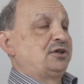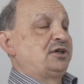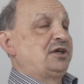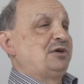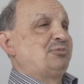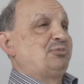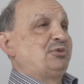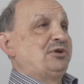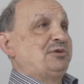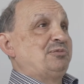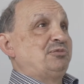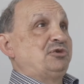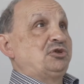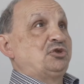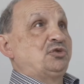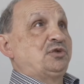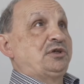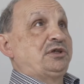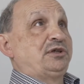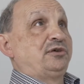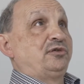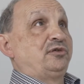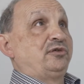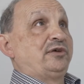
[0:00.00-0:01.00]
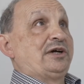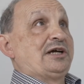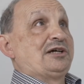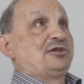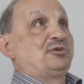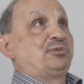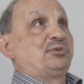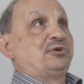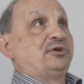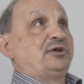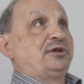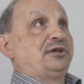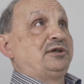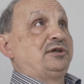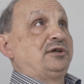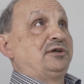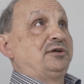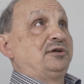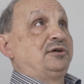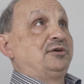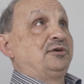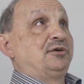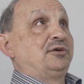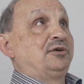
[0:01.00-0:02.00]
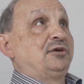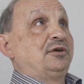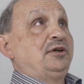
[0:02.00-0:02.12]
Kipling, between Rathburn and,